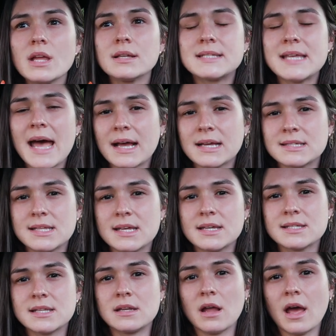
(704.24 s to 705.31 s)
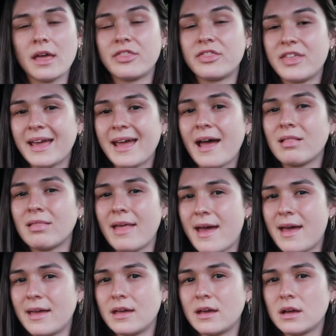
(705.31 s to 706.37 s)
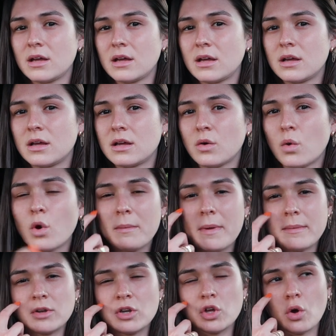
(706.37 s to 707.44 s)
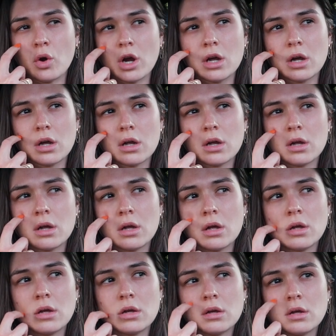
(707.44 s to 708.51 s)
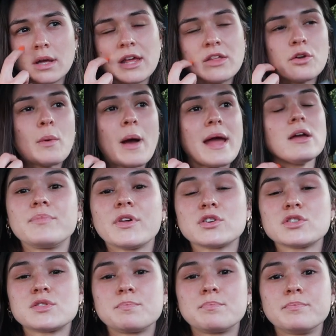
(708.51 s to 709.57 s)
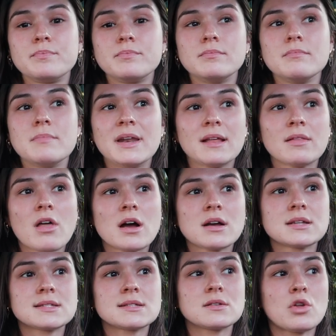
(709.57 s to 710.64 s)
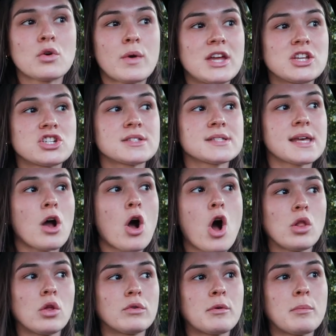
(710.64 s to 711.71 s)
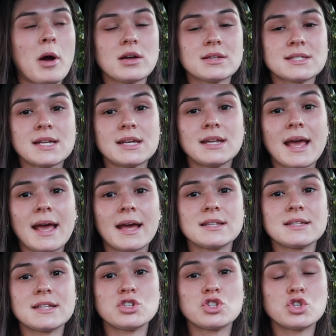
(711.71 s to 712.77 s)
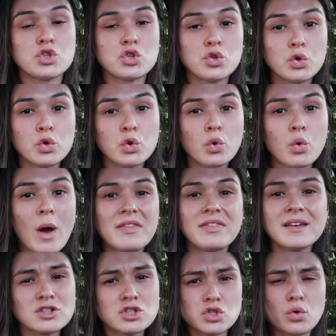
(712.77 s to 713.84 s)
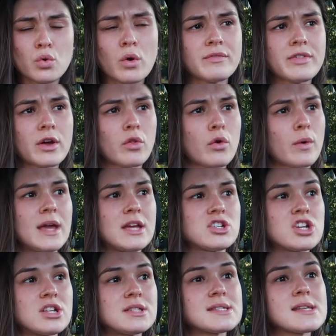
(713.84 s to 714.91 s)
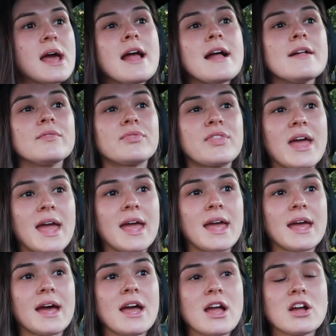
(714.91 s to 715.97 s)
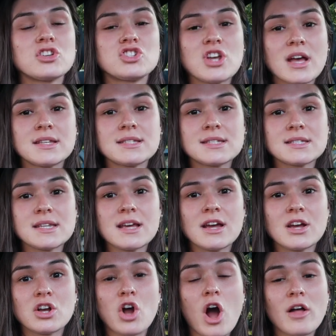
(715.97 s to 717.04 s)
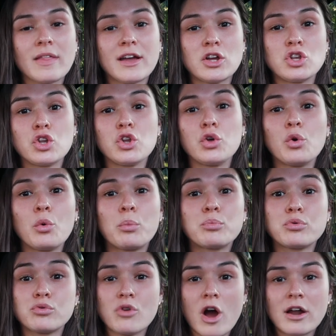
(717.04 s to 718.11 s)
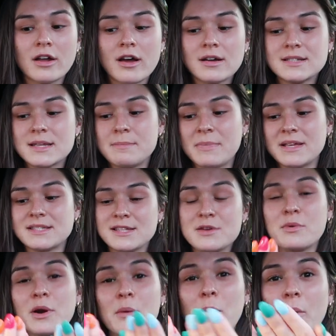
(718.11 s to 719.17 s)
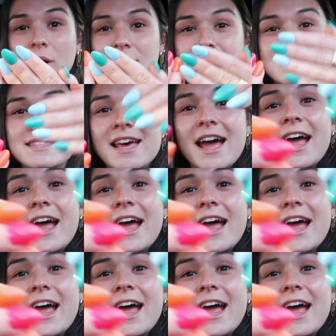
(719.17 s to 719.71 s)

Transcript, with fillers: Texas, and I think LA, or maybe New York. Either way, there's Mini Lux locations like all over Boston and in two, I think two of their locations, they just got like a new product and basically what it was